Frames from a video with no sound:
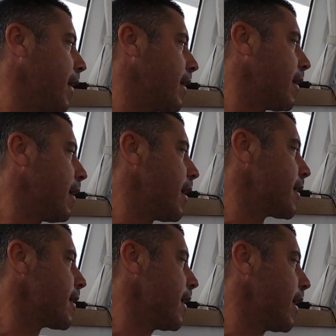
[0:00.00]
that
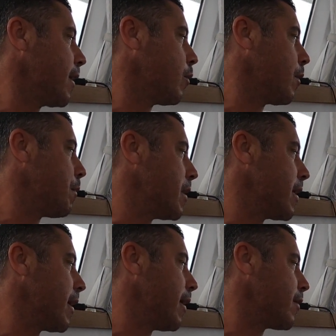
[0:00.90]
last night we
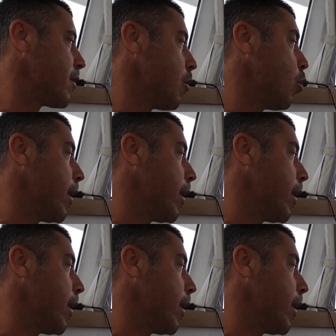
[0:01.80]
basically as the